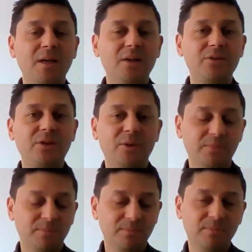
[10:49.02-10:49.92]
So
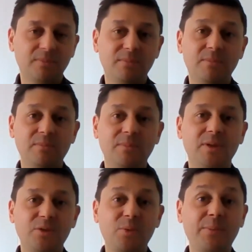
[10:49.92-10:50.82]

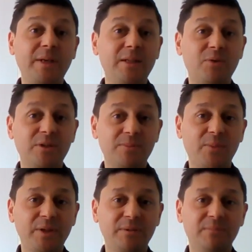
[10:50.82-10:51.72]
swimming in the present
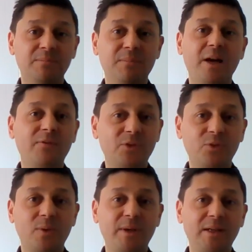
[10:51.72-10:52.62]
moment, mindful
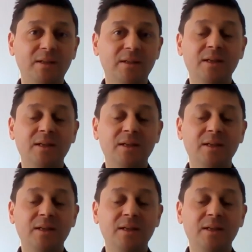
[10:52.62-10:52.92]
swimming,